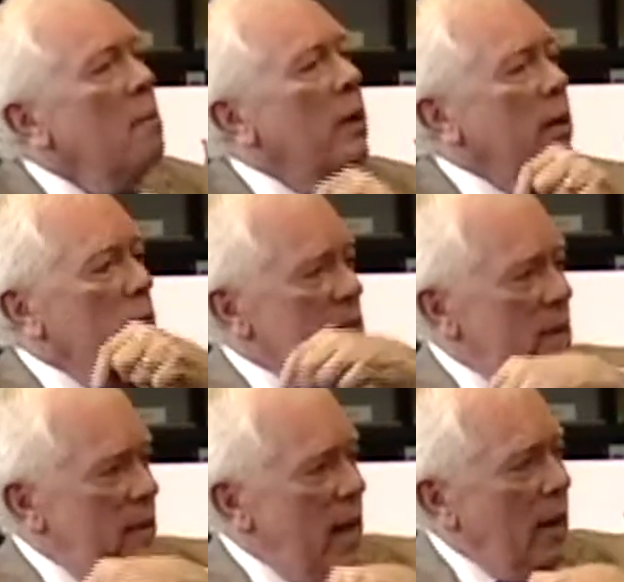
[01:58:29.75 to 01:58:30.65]
But it was
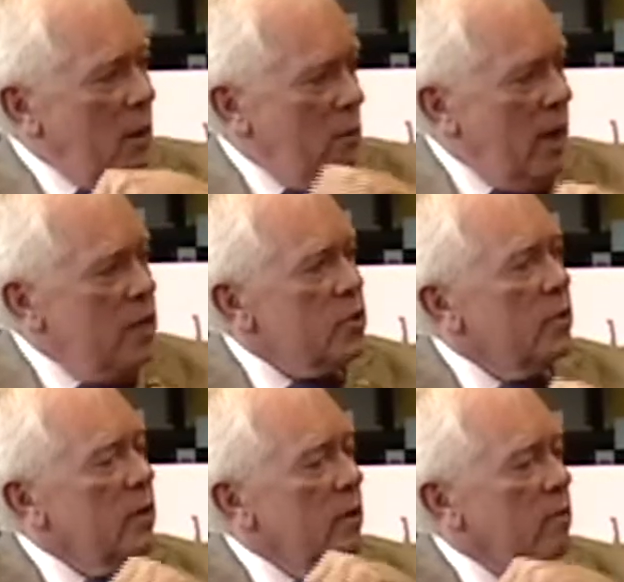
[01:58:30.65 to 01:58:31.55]
in that location
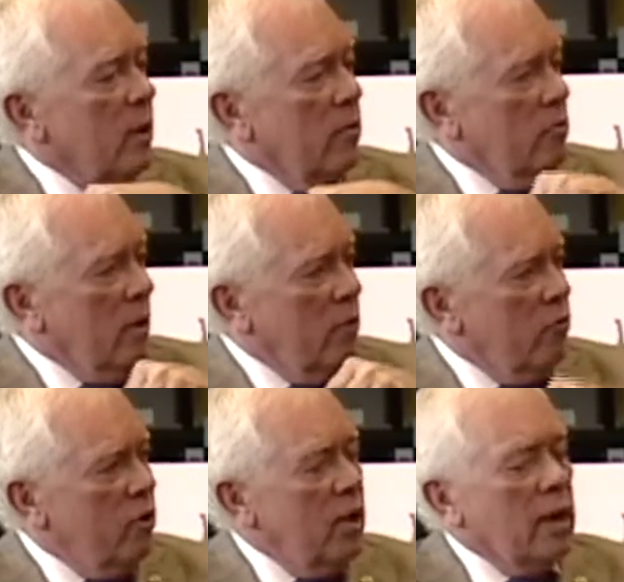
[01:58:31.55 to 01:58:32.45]
that, that, that
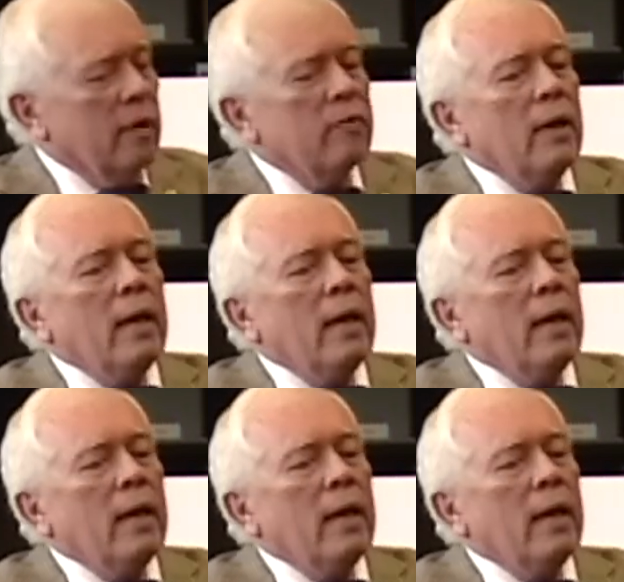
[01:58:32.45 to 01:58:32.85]
she lived.